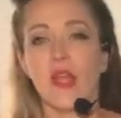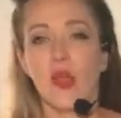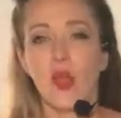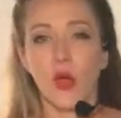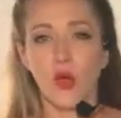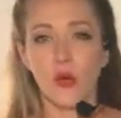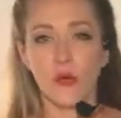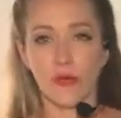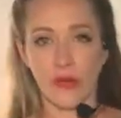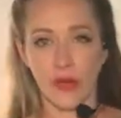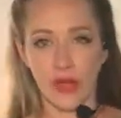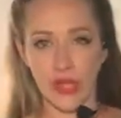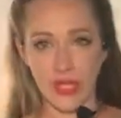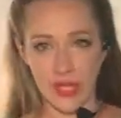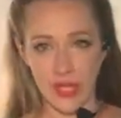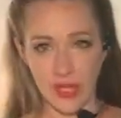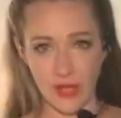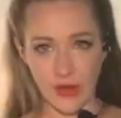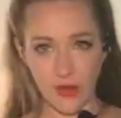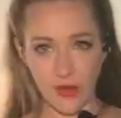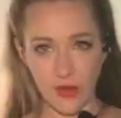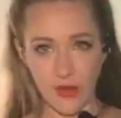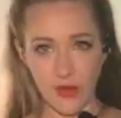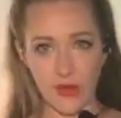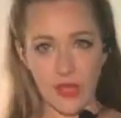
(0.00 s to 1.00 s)
Over
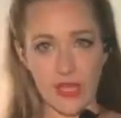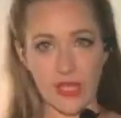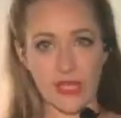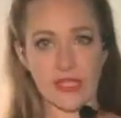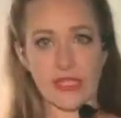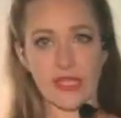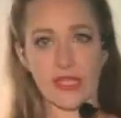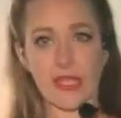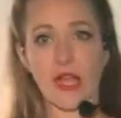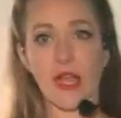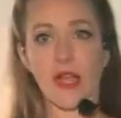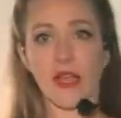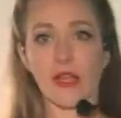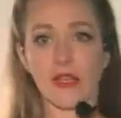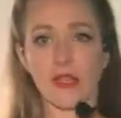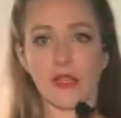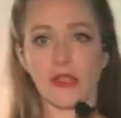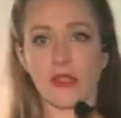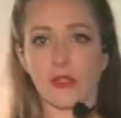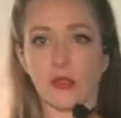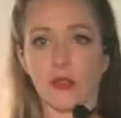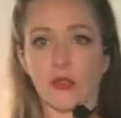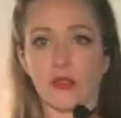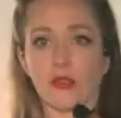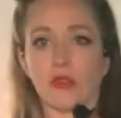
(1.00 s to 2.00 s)
here, it's a
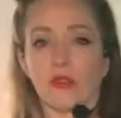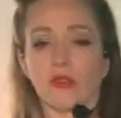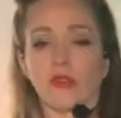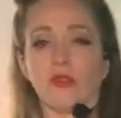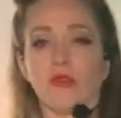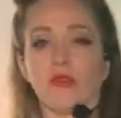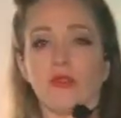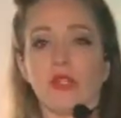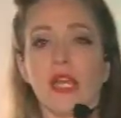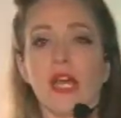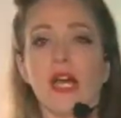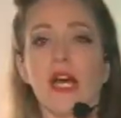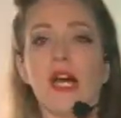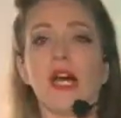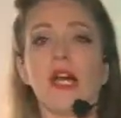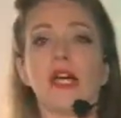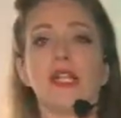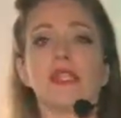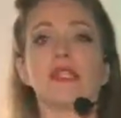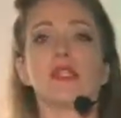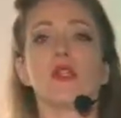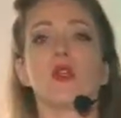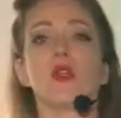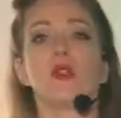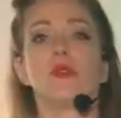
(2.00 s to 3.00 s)
cock-a-doodle do not.